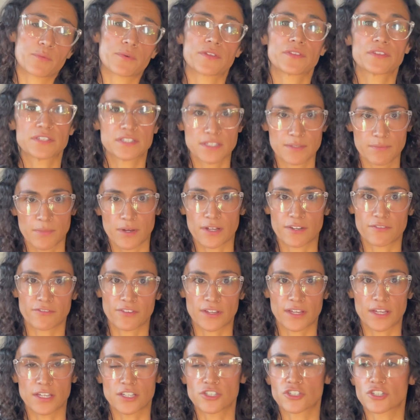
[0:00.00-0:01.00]
with some
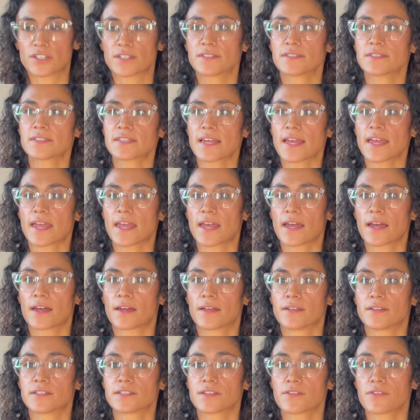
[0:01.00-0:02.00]
modifications,
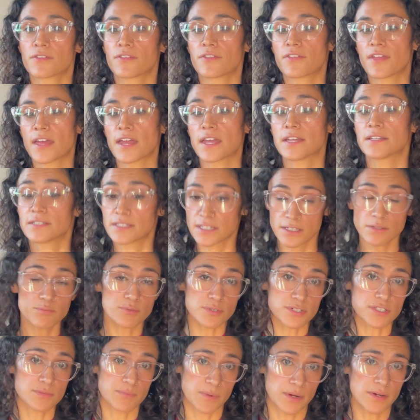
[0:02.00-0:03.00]
and they did
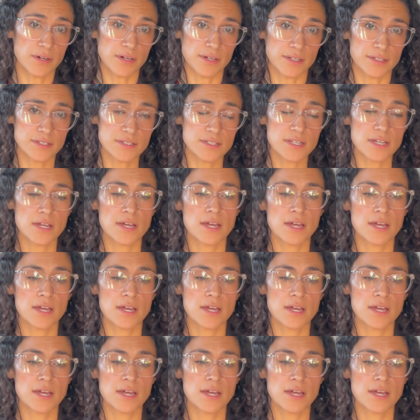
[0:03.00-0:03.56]
respond.